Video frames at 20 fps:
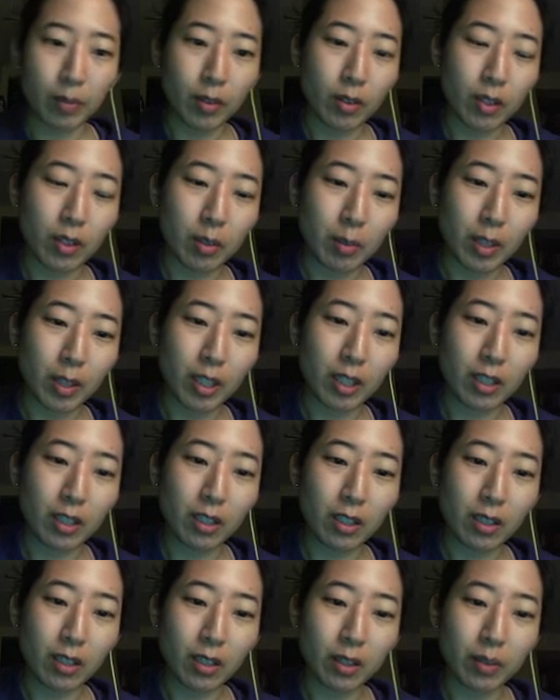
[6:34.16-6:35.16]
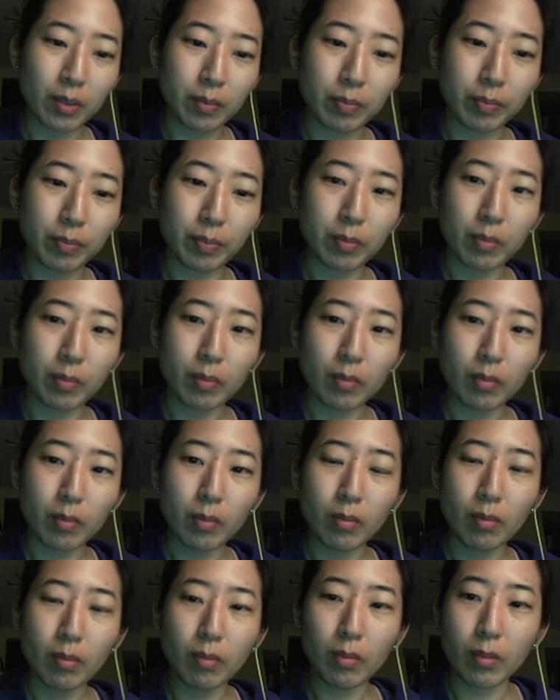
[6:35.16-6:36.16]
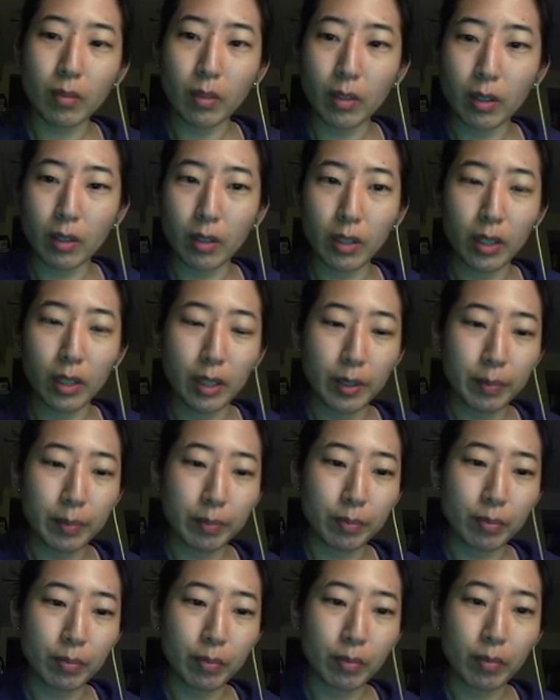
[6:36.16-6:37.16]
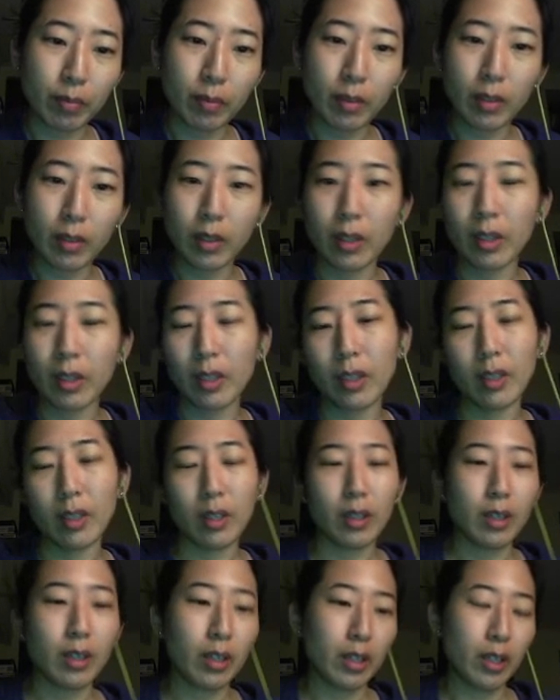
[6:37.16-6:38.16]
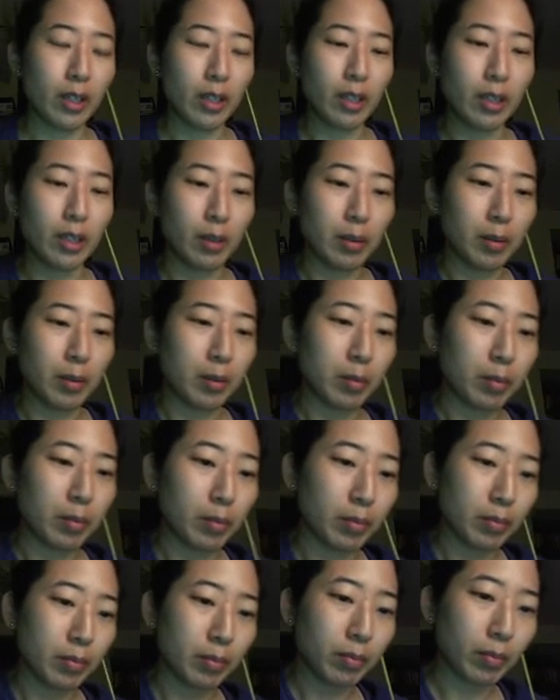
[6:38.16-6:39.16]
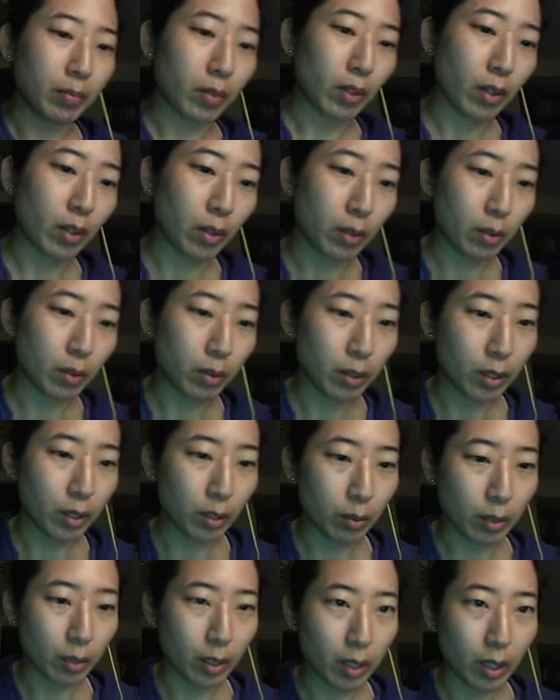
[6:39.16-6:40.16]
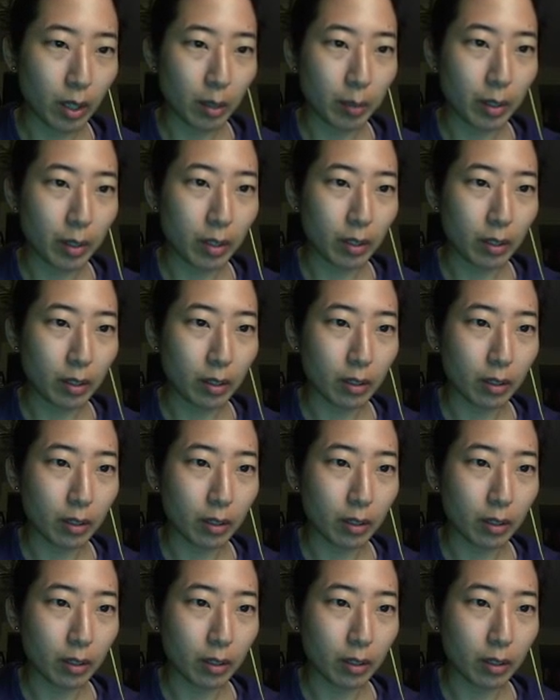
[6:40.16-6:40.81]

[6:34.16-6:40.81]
do some of this. Okay. Oh, I didn't comment.